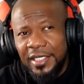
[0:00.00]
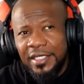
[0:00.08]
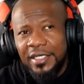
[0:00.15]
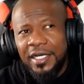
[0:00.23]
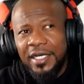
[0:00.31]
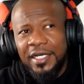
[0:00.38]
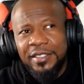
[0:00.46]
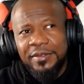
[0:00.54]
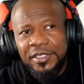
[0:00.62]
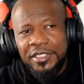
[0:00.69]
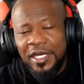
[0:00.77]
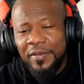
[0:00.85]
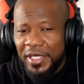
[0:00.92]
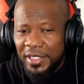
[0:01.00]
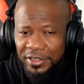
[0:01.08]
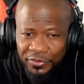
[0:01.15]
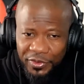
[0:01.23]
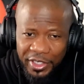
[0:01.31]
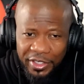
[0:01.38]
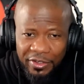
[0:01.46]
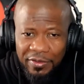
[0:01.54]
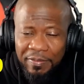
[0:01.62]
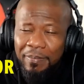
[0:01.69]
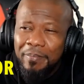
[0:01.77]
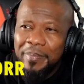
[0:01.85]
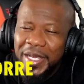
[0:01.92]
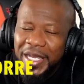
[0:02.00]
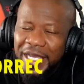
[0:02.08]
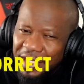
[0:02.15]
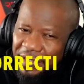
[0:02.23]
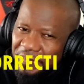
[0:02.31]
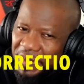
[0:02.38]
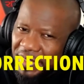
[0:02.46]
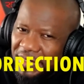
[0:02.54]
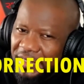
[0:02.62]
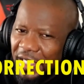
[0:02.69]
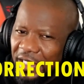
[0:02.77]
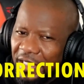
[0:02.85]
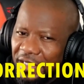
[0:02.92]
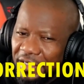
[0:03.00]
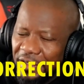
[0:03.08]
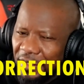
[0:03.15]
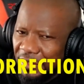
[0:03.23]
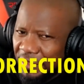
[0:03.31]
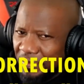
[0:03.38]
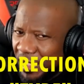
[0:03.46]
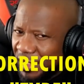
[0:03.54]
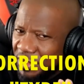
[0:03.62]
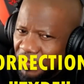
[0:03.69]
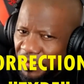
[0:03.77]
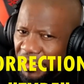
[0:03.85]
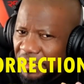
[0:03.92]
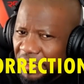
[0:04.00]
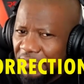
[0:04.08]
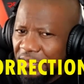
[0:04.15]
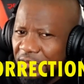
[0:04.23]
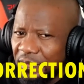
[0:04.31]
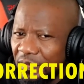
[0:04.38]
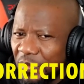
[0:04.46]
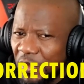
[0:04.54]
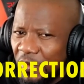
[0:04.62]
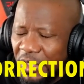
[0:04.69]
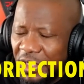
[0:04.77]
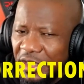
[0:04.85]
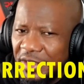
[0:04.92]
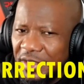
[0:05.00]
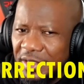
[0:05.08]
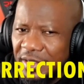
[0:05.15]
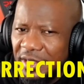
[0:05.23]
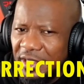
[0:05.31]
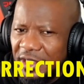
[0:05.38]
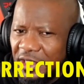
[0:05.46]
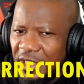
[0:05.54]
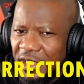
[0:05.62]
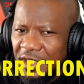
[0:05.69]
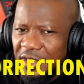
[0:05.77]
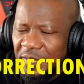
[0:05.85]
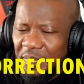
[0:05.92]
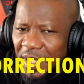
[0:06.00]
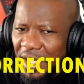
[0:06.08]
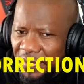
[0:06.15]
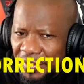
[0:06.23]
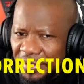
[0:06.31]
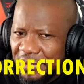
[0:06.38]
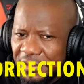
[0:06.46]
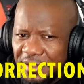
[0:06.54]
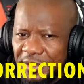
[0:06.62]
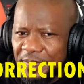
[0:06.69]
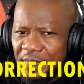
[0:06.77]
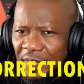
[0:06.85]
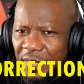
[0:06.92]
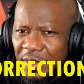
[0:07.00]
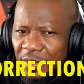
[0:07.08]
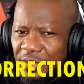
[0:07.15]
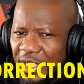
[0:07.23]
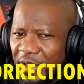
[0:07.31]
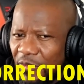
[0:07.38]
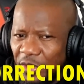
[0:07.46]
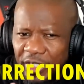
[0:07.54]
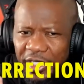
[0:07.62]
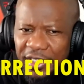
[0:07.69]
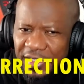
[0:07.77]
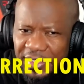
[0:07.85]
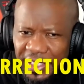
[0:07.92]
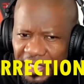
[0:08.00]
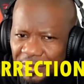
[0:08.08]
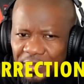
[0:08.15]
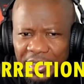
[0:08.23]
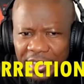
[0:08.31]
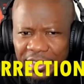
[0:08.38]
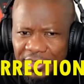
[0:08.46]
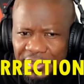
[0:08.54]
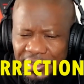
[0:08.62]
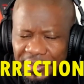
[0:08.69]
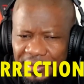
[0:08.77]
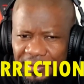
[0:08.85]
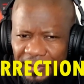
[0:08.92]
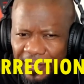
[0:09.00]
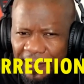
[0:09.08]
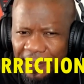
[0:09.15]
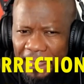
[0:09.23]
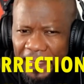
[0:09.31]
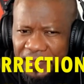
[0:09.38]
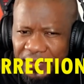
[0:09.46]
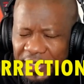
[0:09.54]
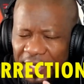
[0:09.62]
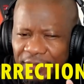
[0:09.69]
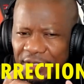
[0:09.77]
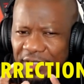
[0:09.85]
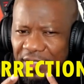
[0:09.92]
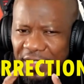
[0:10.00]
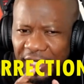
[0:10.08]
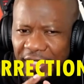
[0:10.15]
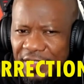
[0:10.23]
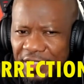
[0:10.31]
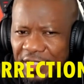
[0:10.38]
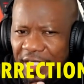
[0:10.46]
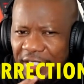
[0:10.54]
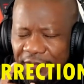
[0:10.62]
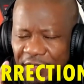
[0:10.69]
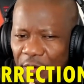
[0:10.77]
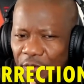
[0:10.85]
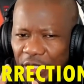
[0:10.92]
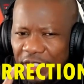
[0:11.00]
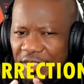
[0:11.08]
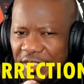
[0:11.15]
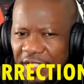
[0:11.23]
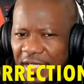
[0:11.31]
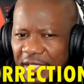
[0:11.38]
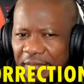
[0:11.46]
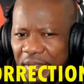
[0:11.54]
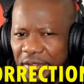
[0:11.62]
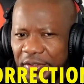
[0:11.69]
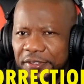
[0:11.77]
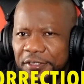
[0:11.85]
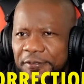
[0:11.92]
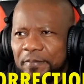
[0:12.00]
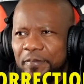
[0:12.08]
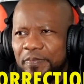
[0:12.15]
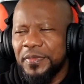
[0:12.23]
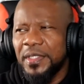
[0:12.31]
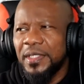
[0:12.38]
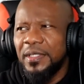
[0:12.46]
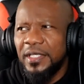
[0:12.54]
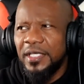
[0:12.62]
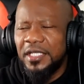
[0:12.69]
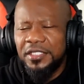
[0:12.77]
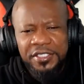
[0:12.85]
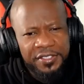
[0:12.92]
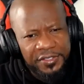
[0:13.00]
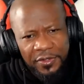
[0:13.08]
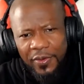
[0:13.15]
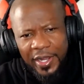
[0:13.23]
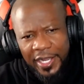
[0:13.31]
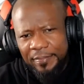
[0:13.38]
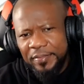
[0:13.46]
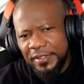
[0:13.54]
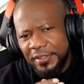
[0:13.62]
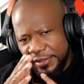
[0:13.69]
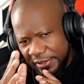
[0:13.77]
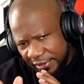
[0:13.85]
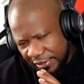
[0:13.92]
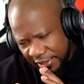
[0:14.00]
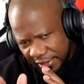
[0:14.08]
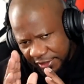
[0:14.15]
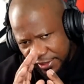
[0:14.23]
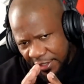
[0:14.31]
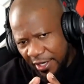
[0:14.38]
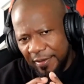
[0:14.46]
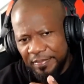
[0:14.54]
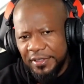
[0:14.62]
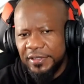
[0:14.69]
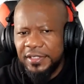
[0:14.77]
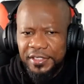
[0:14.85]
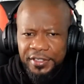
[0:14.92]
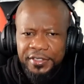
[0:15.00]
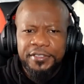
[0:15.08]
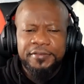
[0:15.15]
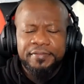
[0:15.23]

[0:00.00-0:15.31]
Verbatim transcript: uh, the young man Terrell may have been dating or messing with the one of his kids' mothers. They work at the same place. So that was a connection that they work in the same building. And just so happened, this cop is here